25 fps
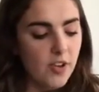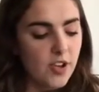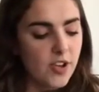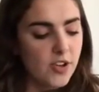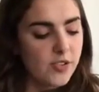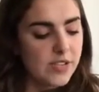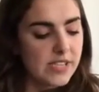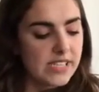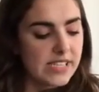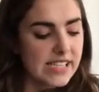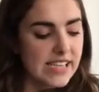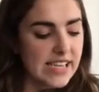you
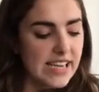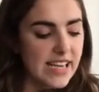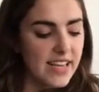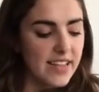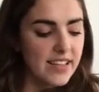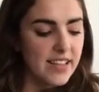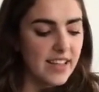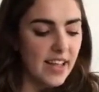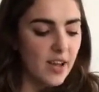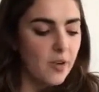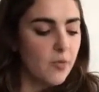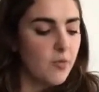see,
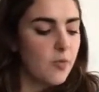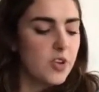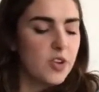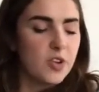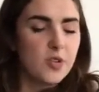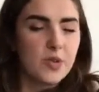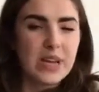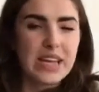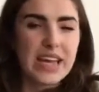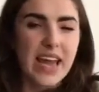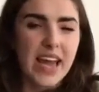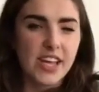like when
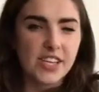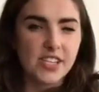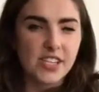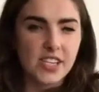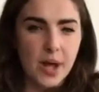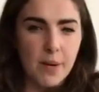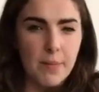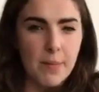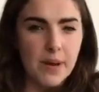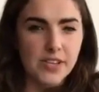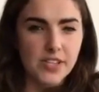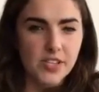you engage
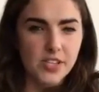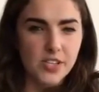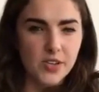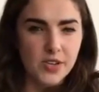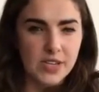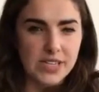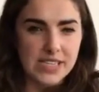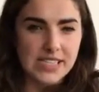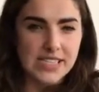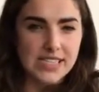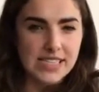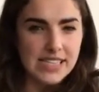that muscle, you
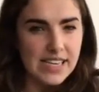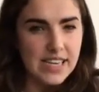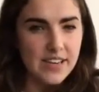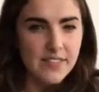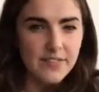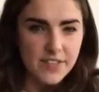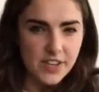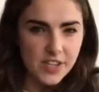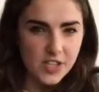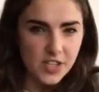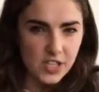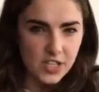can see
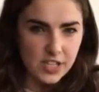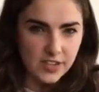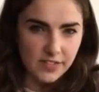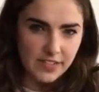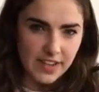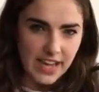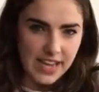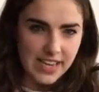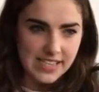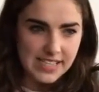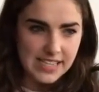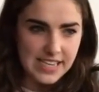it visually
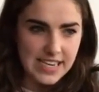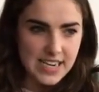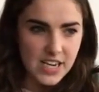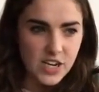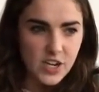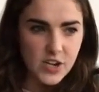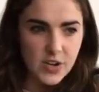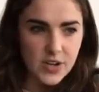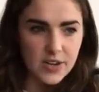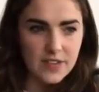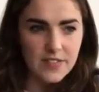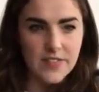flexing and
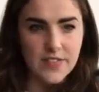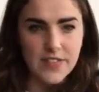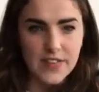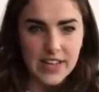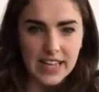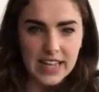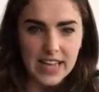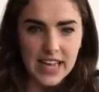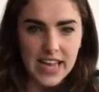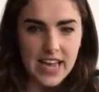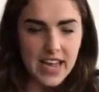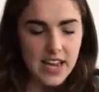you can
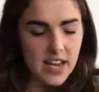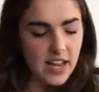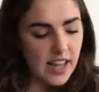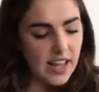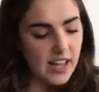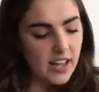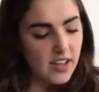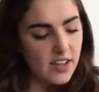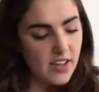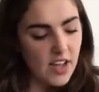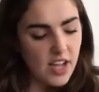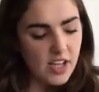feel it,
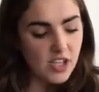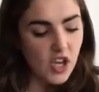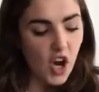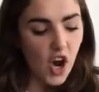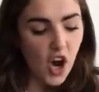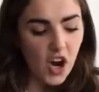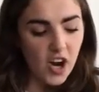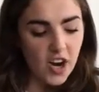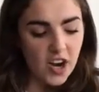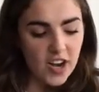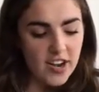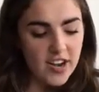like it's
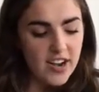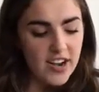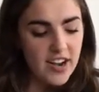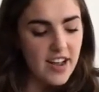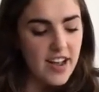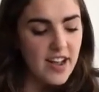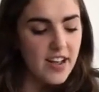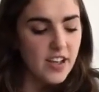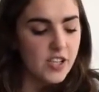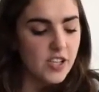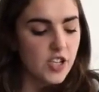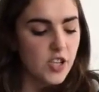hard.
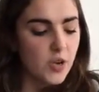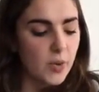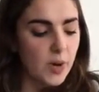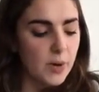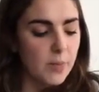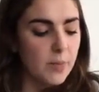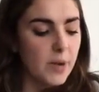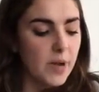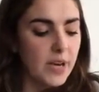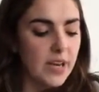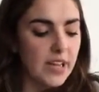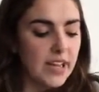So you want
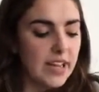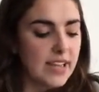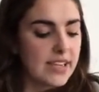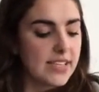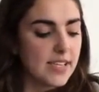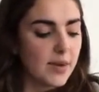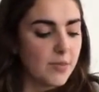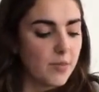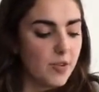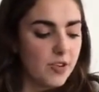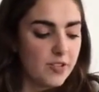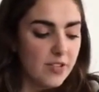to put it like
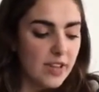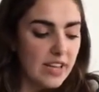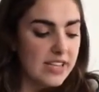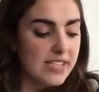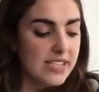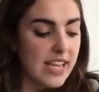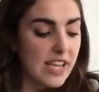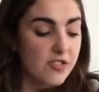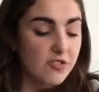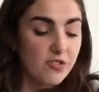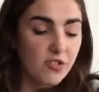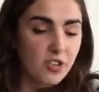somewhere like
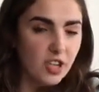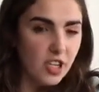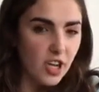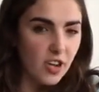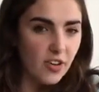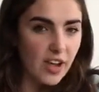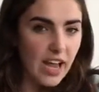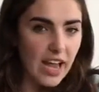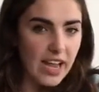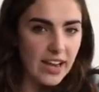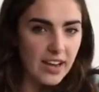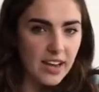centrally
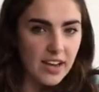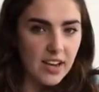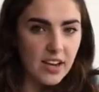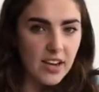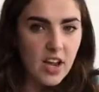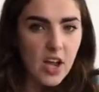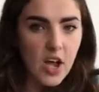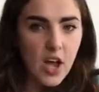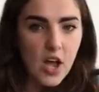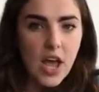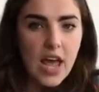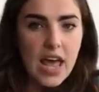located
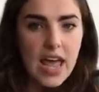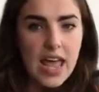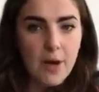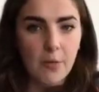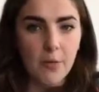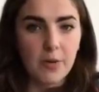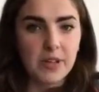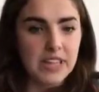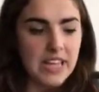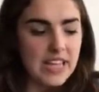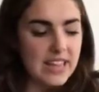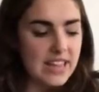
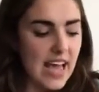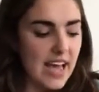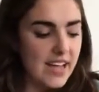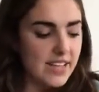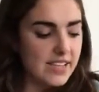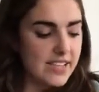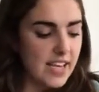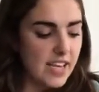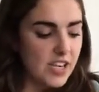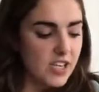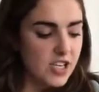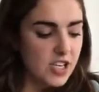within that
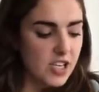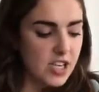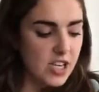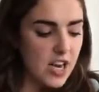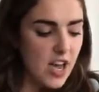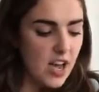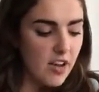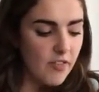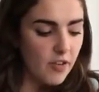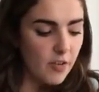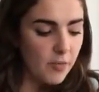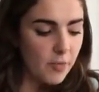section
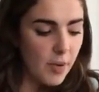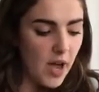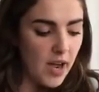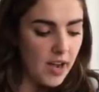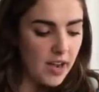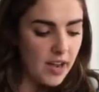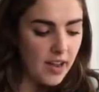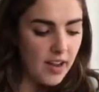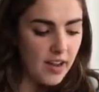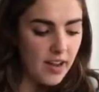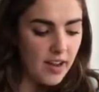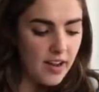of your
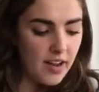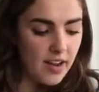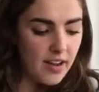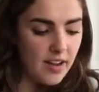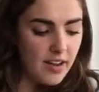body.